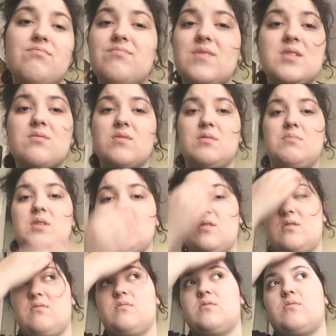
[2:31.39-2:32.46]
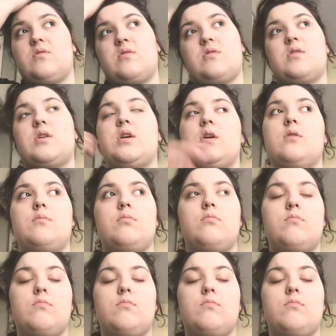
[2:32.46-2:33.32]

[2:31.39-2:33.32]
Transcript: Doesn't really matter, no one's really care.